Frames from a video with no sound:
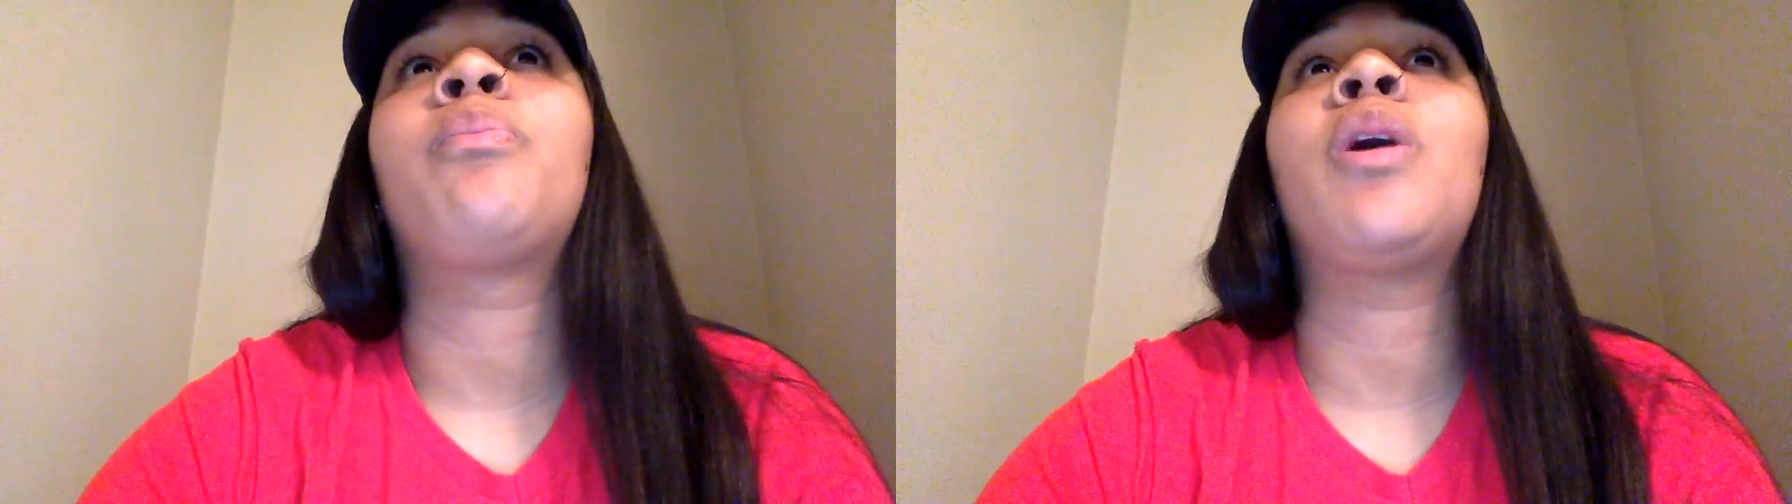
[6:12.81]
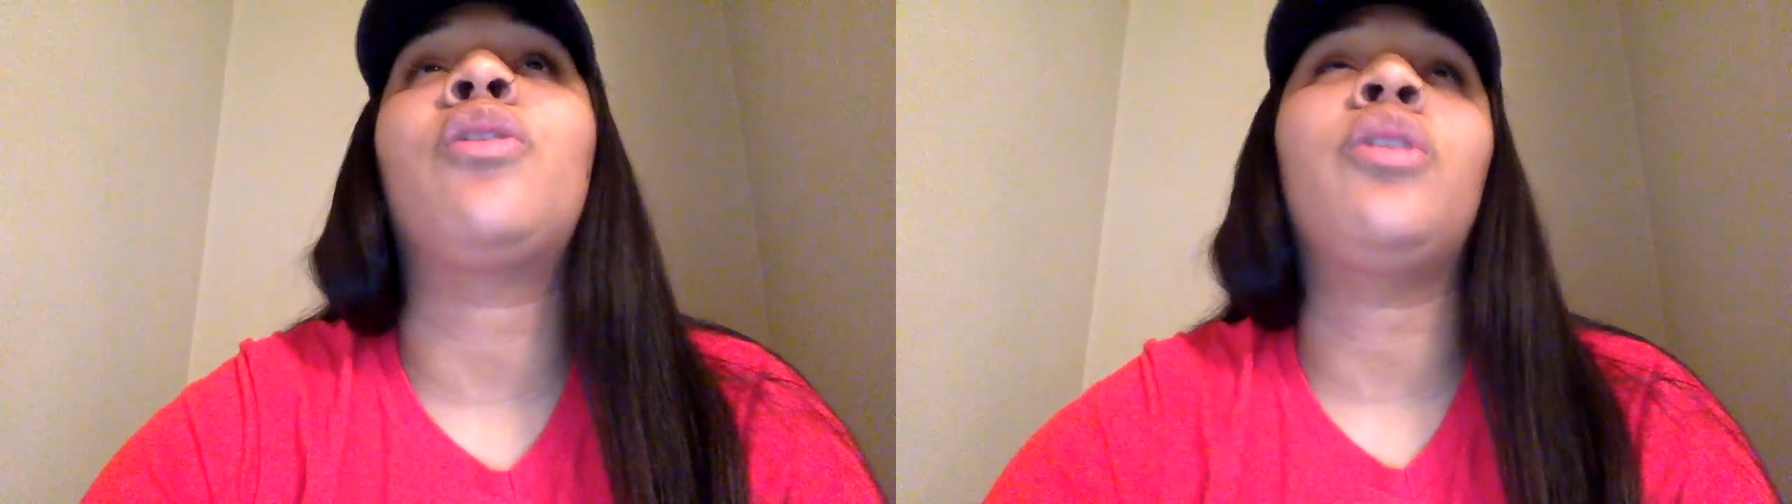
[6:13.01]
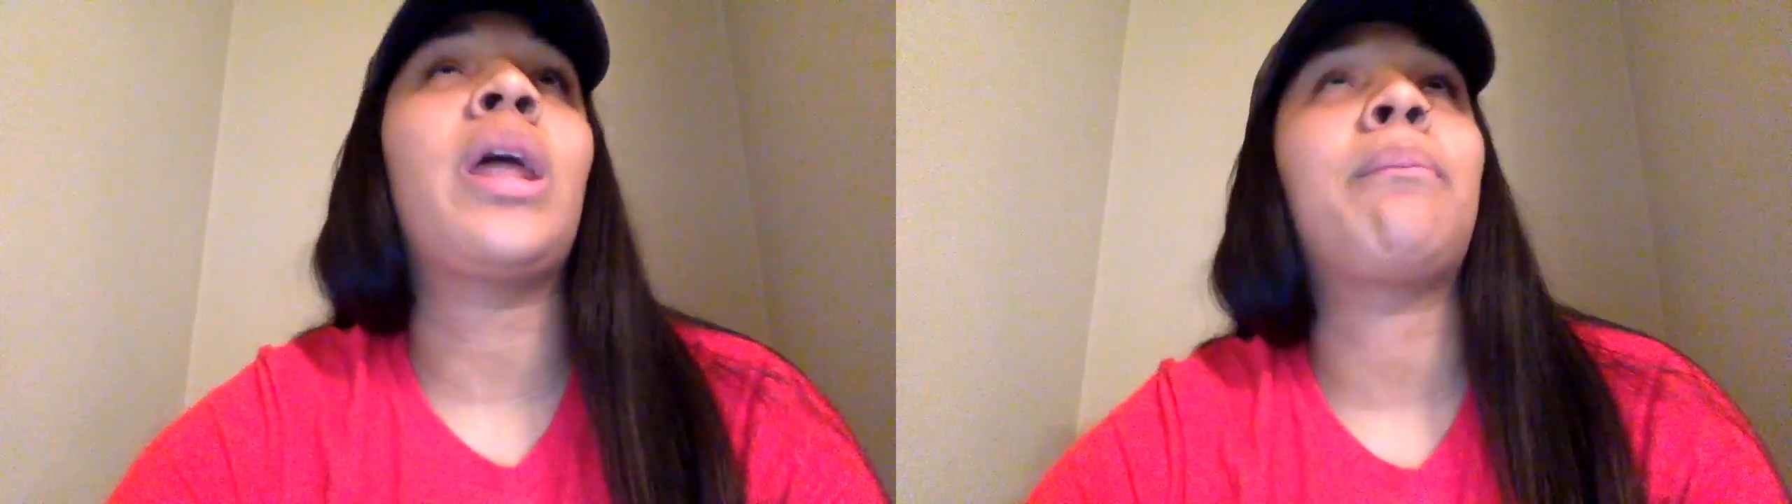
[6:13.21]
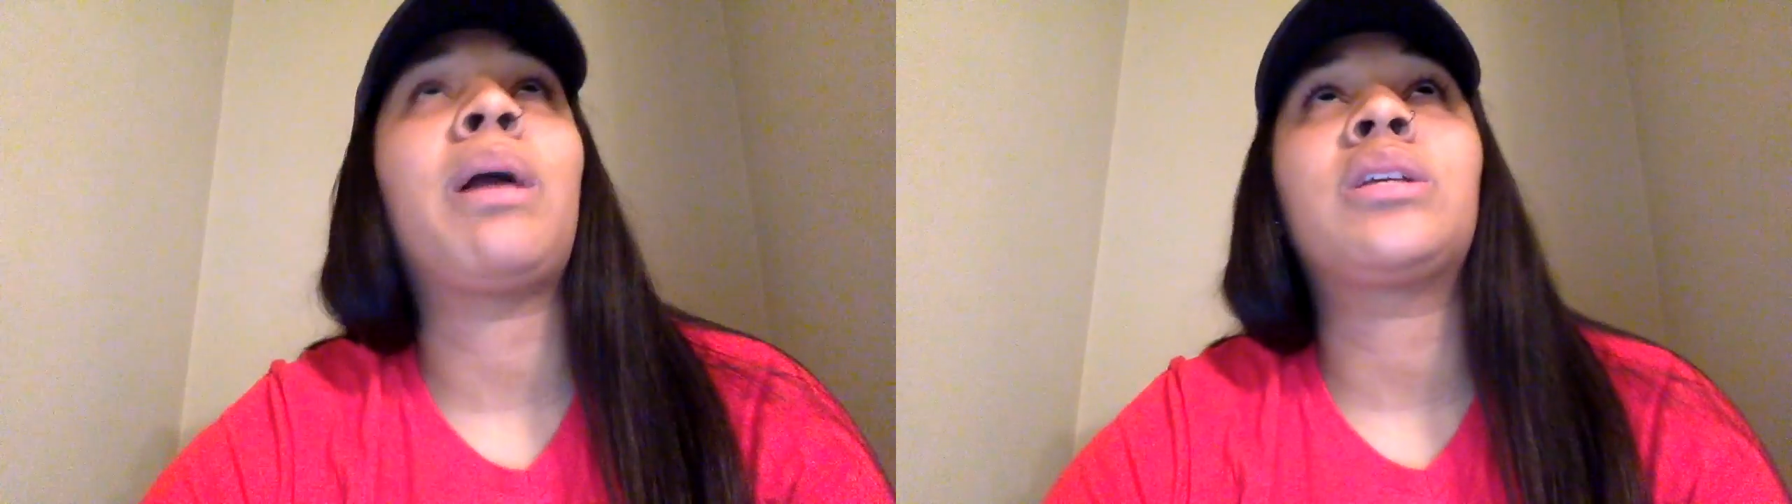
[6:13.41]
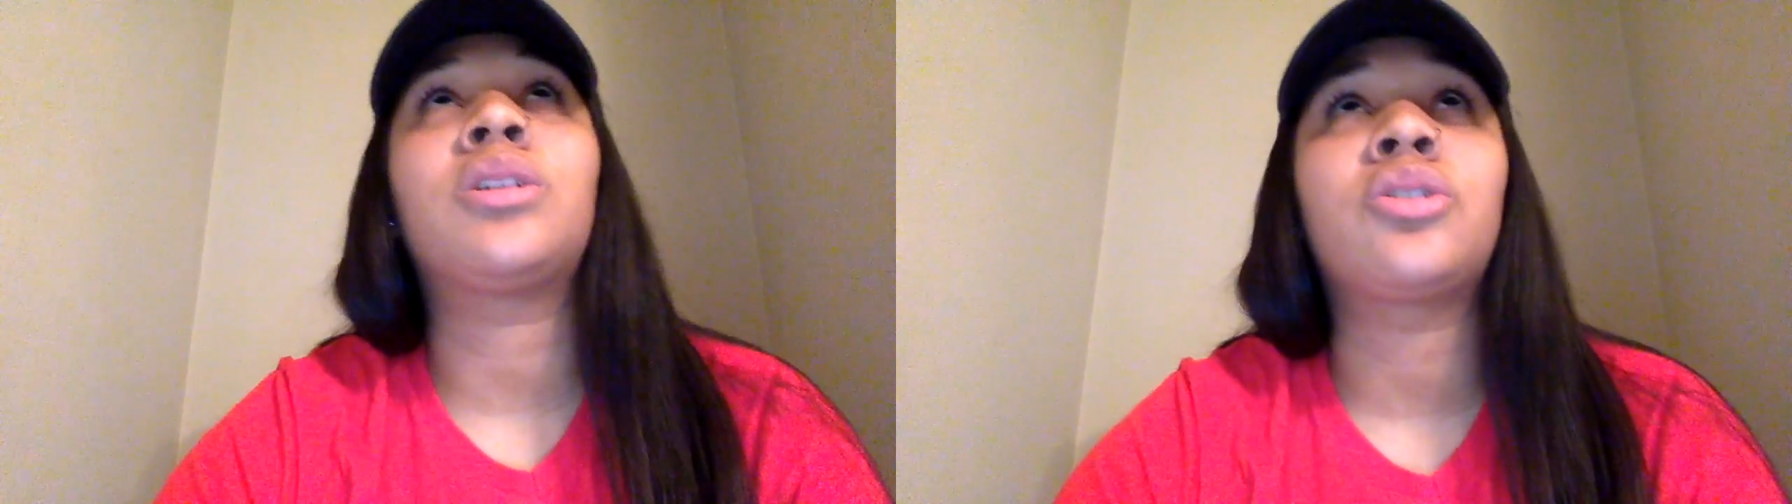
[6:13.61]
other than like my
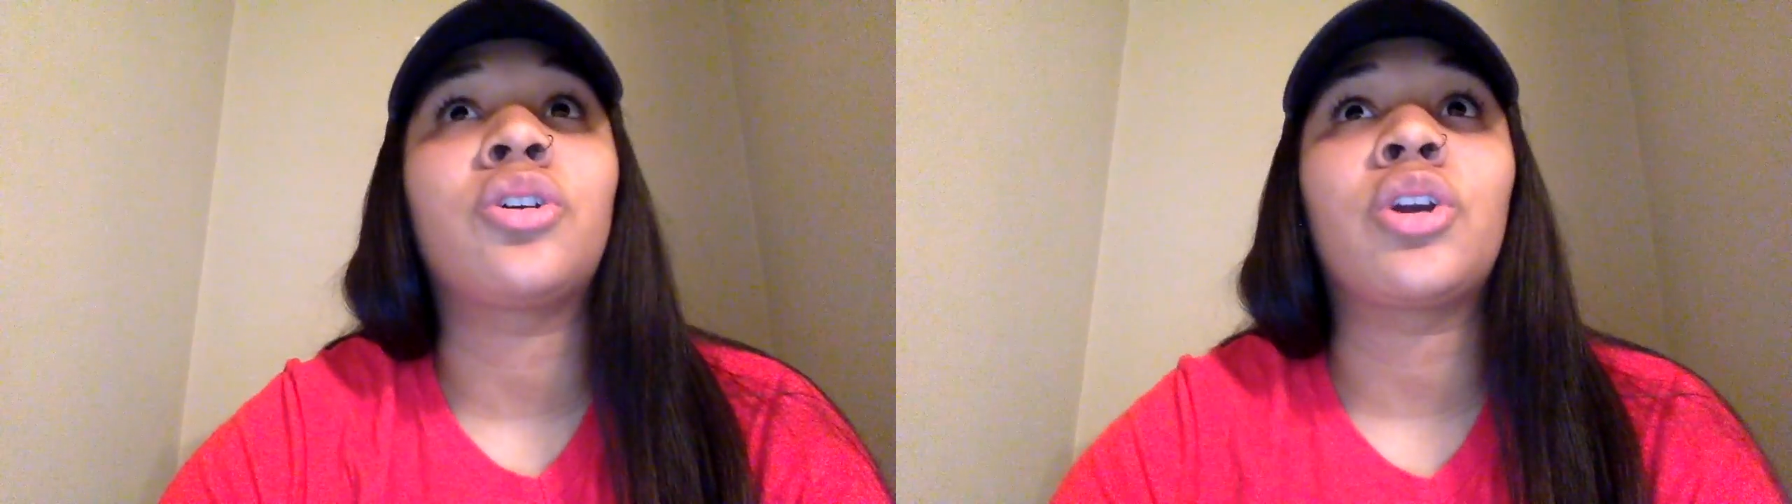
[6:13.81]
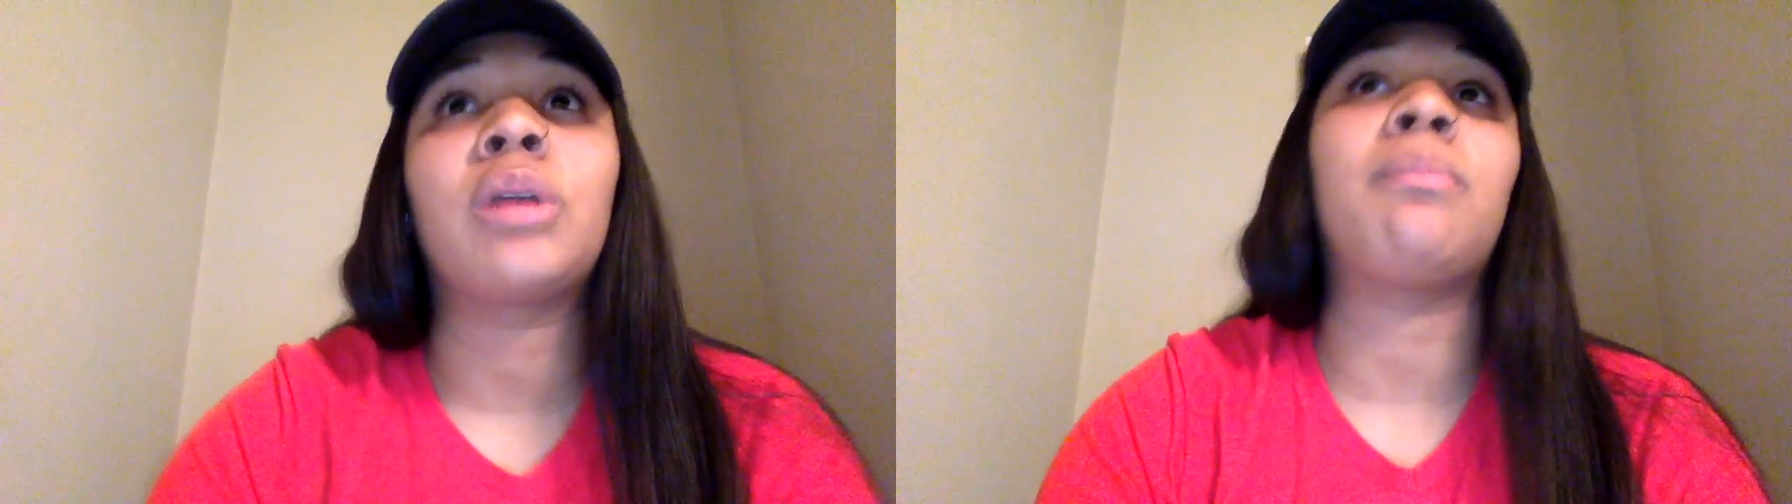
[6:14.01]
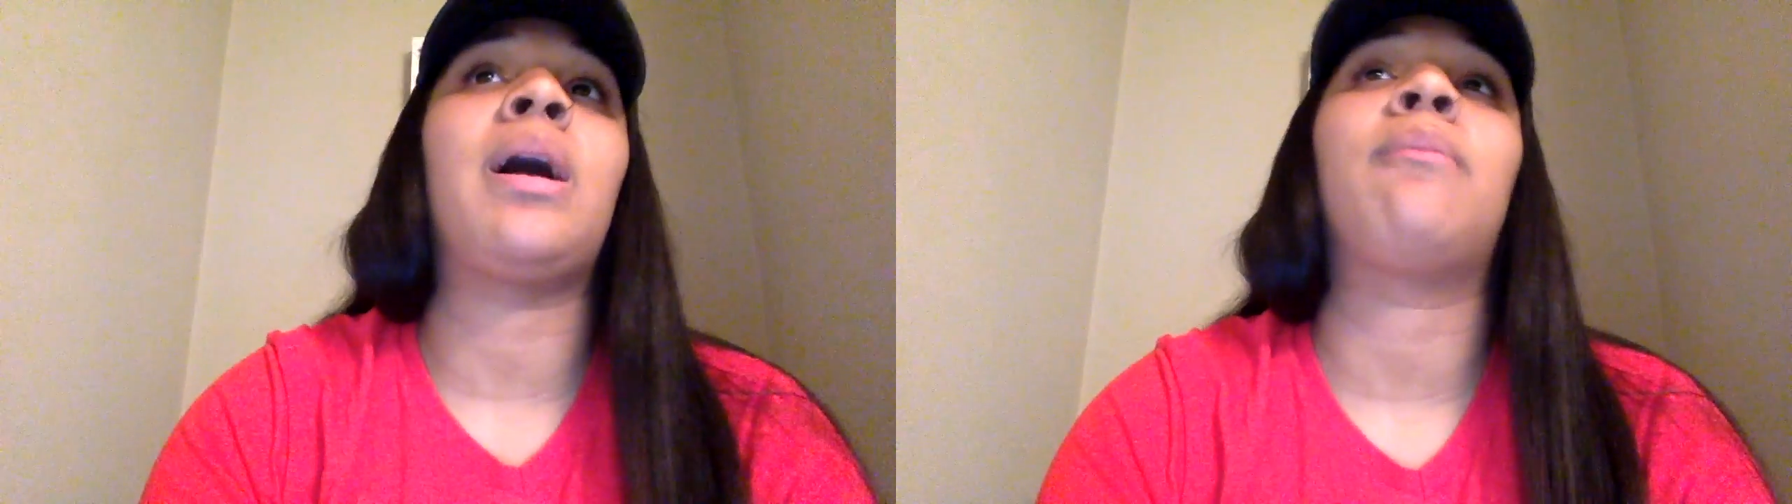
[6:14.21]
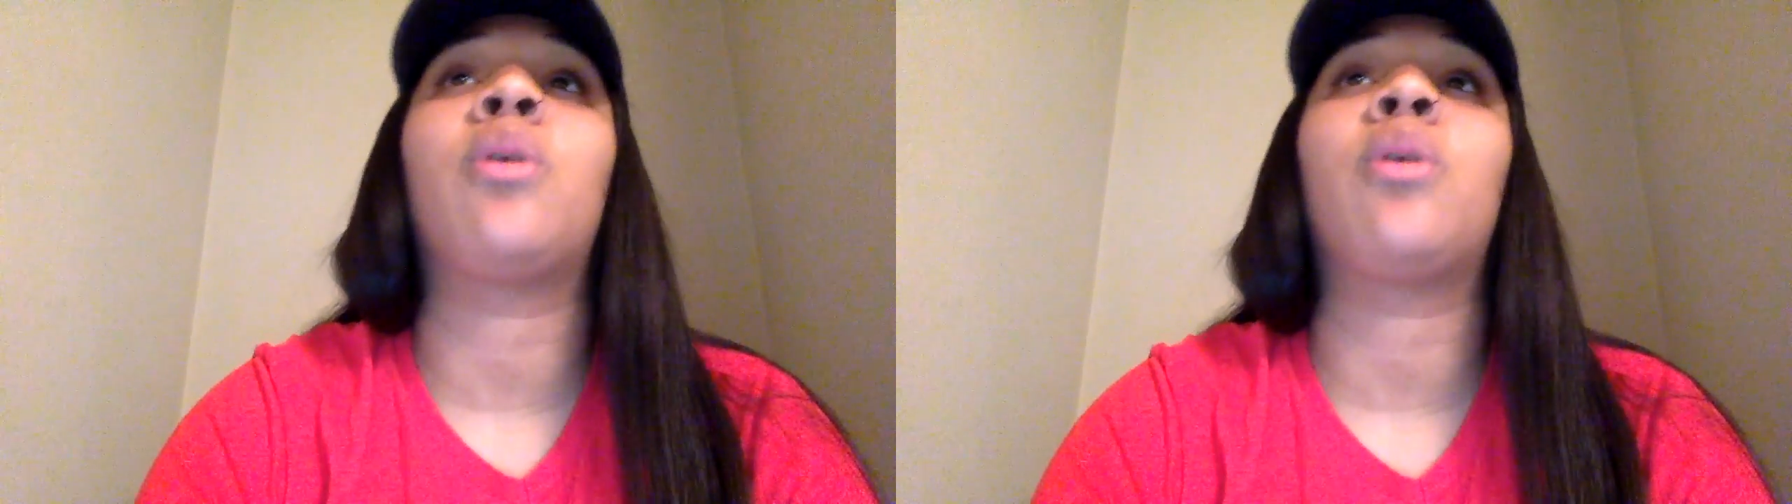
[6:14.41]
sister and my